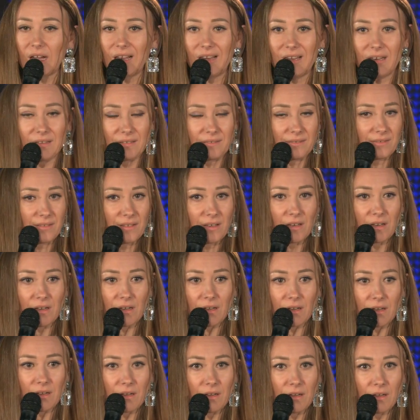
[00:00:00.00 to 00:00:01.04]
We were
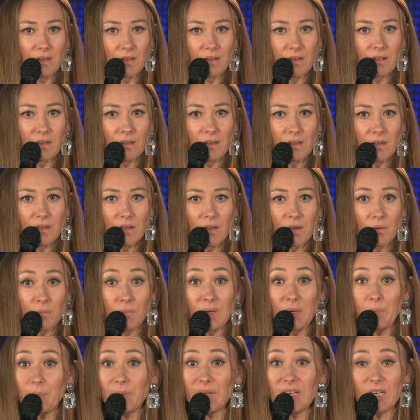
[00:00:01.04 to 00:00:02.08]
on the first road
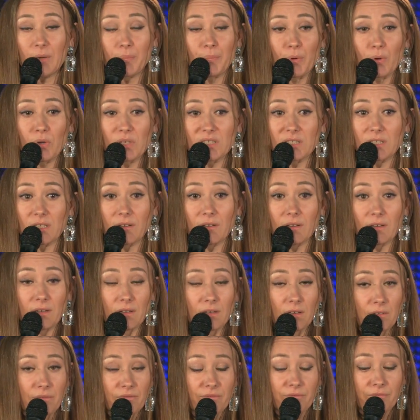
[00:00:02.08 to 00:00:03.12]
and we were
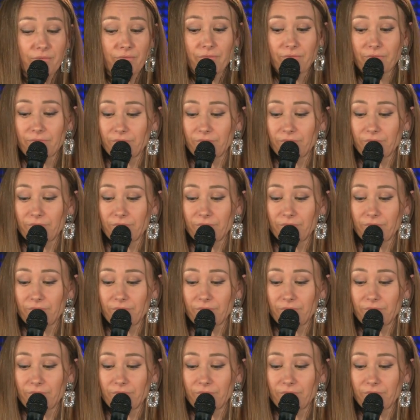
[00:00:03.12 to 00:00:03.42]
crying.